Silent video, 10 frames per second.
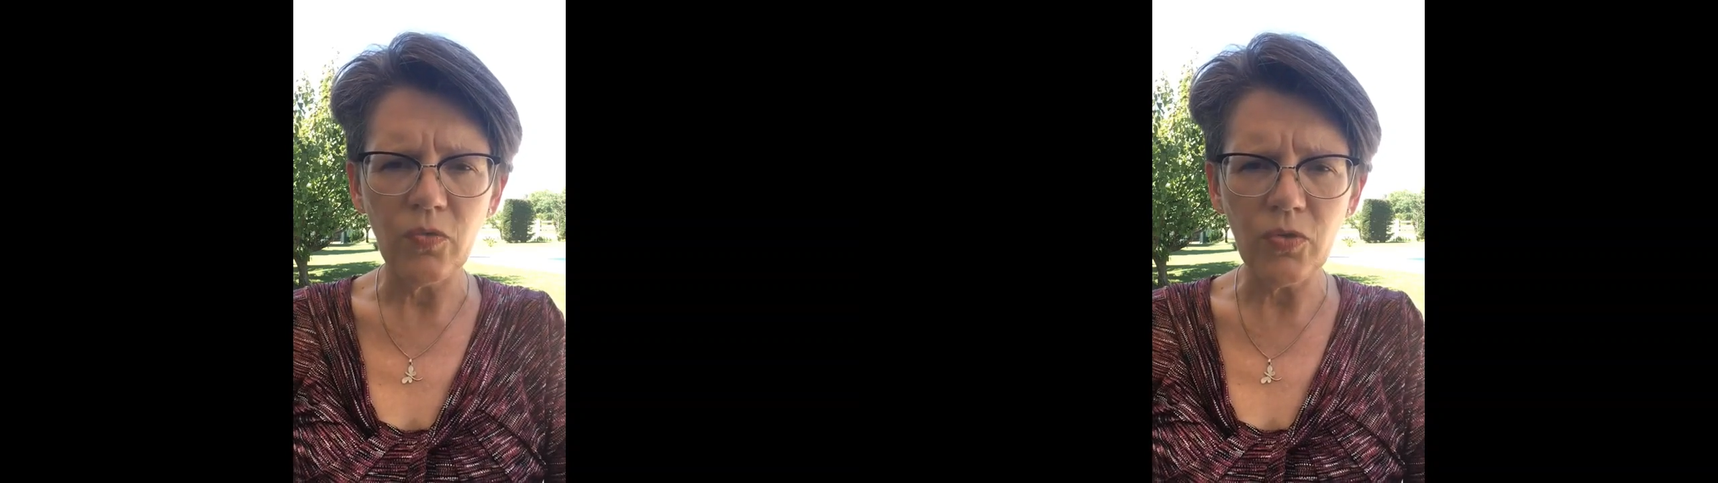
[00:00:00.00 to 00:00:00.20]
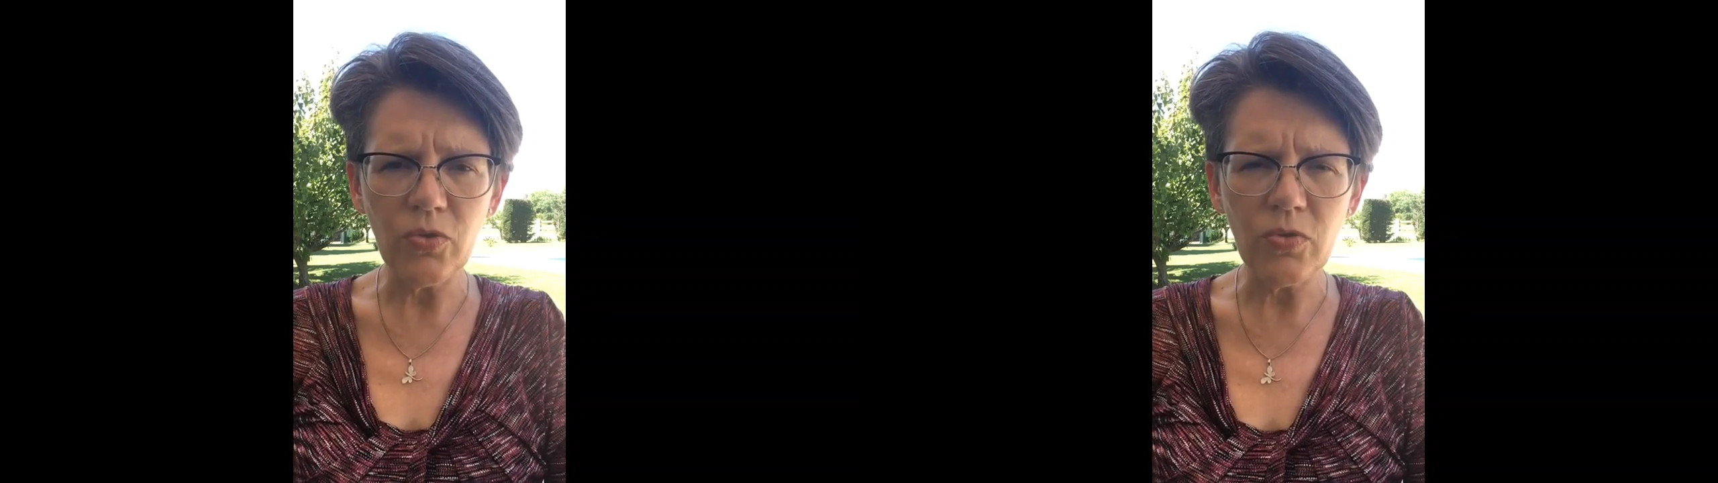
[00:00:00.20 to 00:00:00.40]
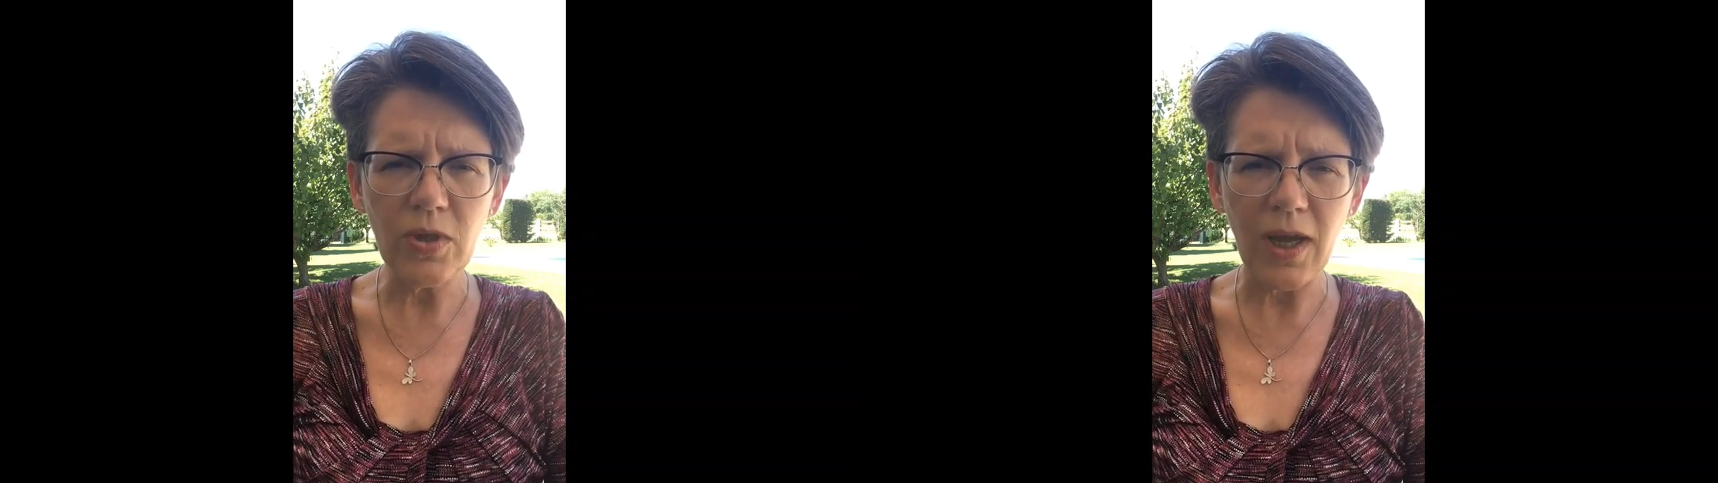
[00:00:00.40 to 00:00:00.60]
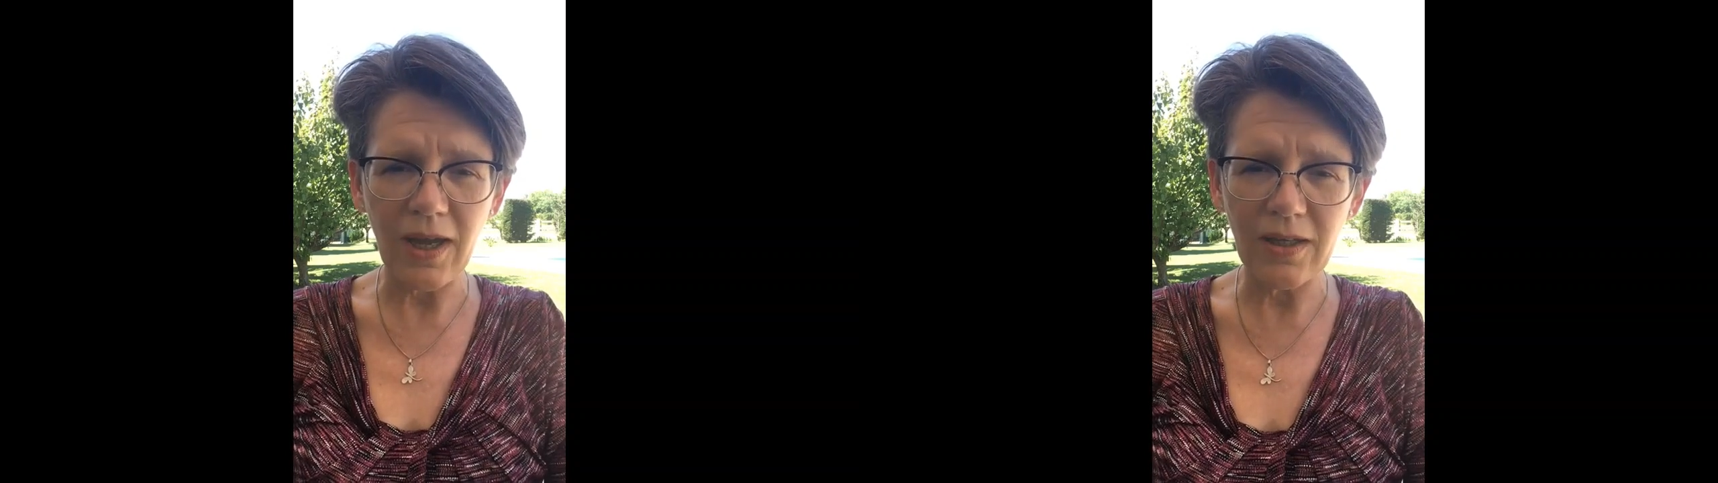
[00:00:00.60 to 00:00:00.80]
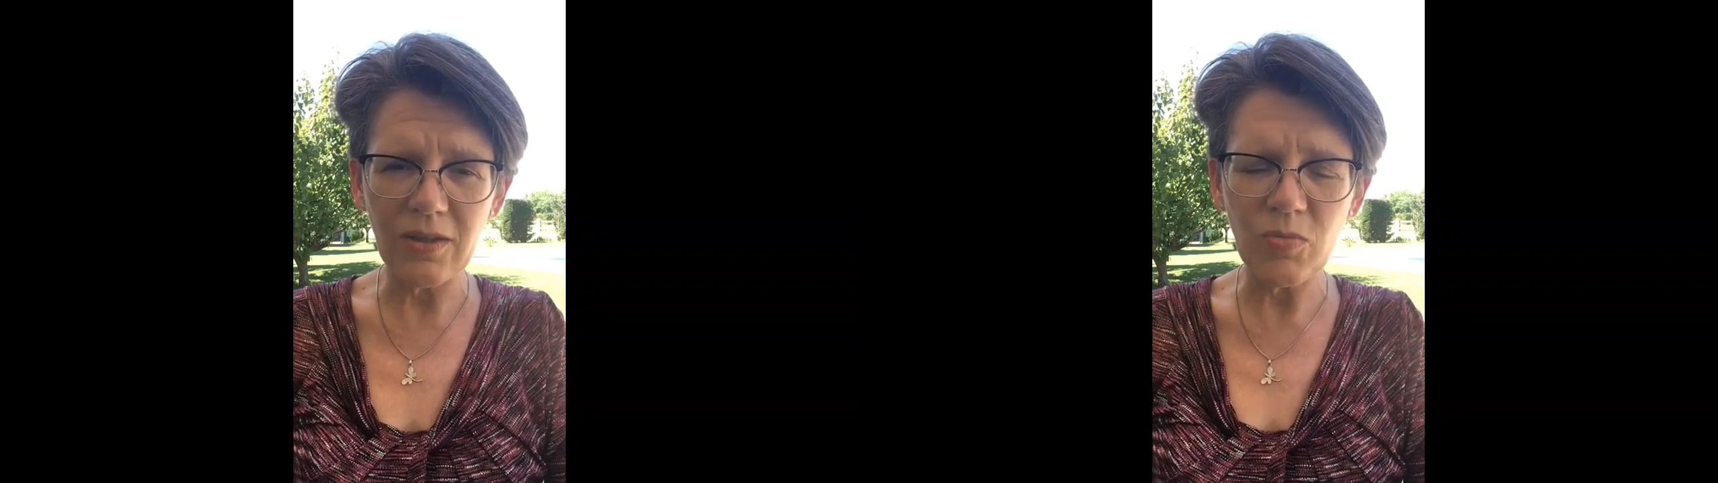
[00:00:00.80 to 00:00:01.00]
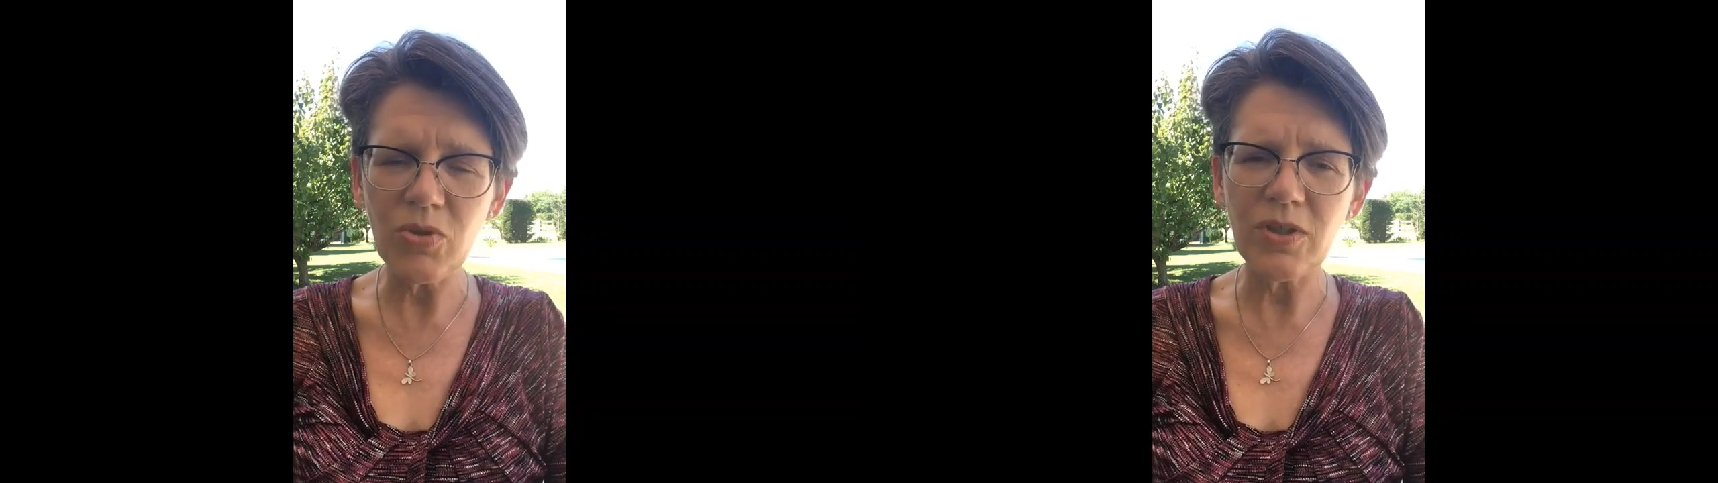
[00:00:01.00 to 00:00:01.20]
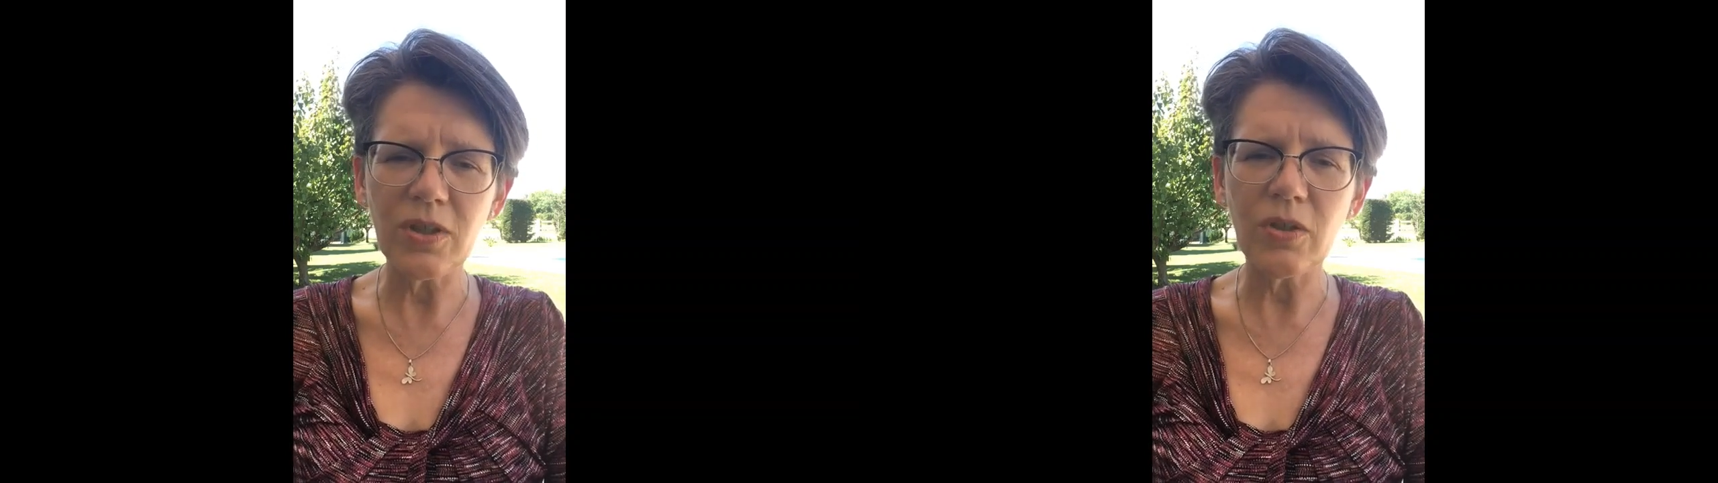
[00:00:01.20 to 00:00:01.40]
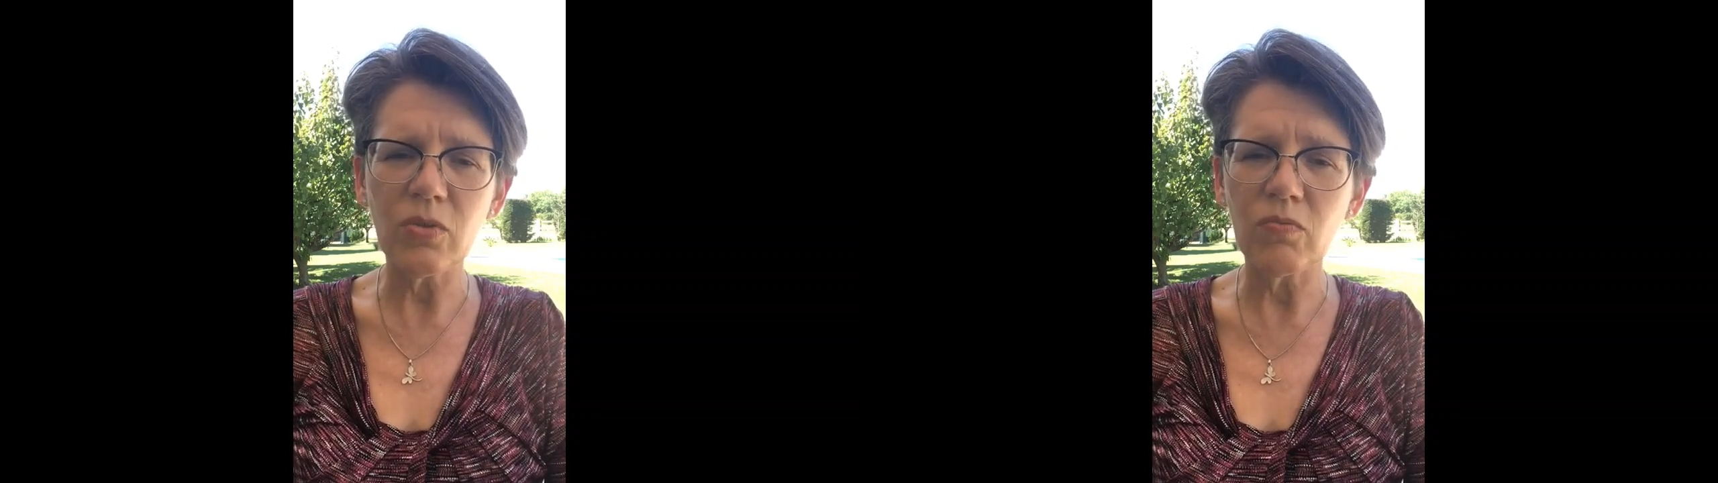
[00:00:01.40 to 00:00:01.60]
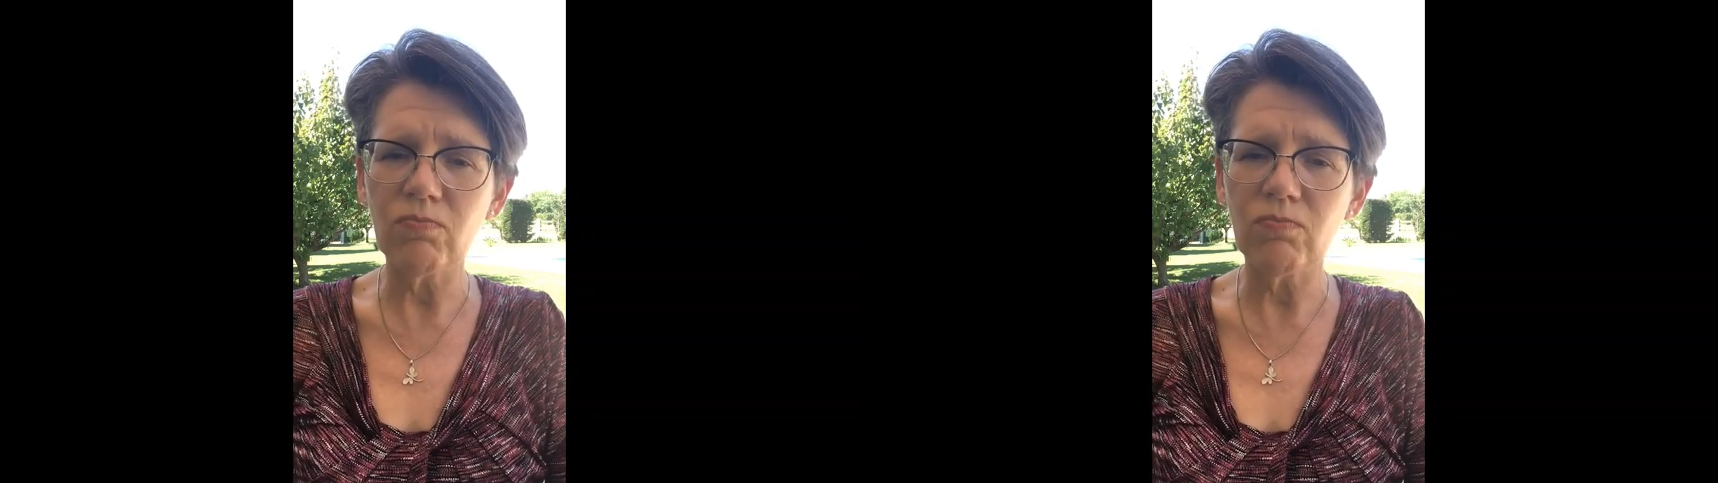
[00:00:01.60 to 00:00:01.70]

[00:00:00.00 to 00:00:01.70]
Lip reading: Food and music,